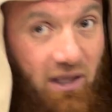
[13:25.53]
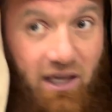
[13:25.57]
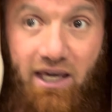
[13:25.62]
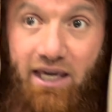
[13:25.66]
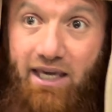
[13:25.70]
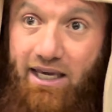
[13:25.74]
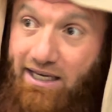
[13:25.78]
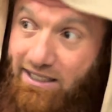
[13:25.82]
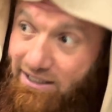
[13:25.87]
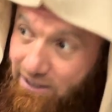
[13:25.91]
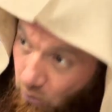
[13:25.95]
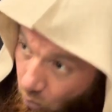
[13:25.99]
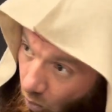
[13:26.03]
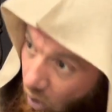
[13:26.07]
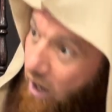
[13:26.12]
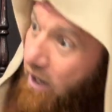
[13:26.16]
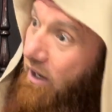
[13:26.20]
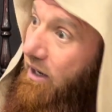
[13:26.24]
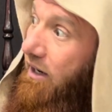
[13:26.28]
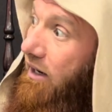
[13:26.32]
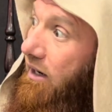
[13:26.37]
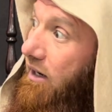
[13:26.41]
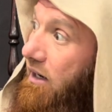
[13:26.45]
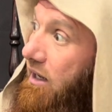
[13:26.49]
Is the
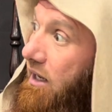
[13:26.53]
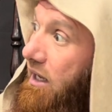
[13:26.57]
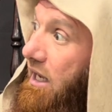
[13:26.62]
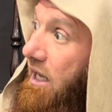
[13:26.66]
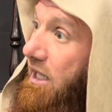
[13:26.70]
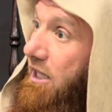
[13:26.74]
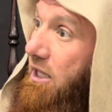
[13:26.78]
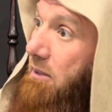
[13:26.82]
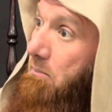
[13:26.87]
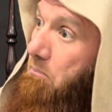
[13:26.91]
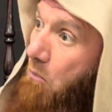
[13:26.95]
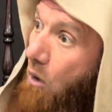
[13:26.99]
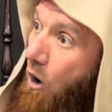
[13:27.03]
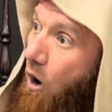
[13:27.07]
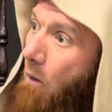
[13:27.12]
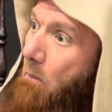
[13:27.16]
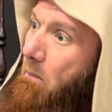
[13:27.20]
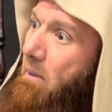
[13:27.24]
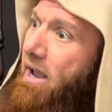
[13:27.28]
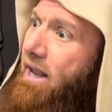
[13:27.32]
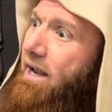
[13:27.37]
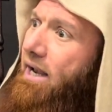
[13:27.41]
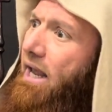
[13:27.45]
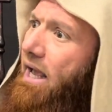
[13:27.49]
one, the
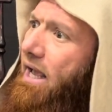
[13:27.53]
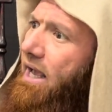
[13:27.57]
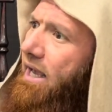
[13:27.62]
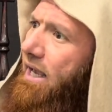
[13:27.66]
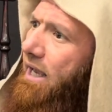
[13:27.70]
moment,